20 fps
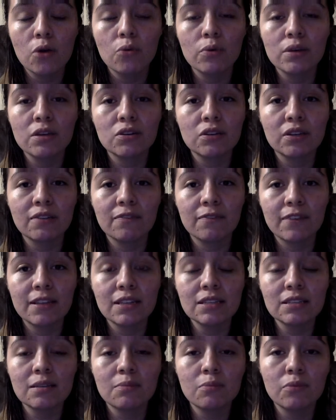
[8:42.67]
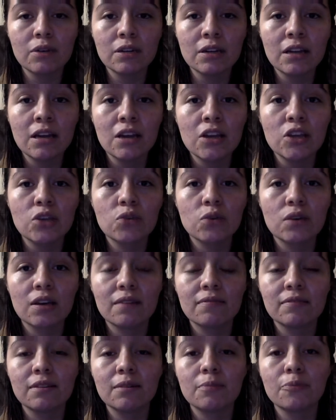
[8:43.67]
When you convince someone, you
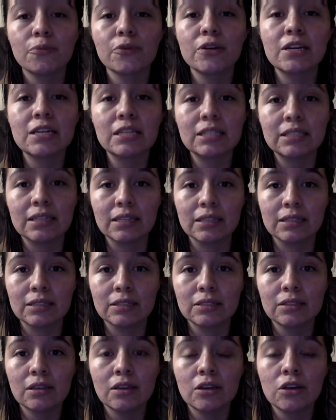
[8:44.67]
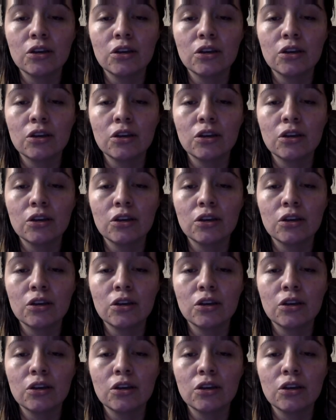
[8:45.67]
give them reasons.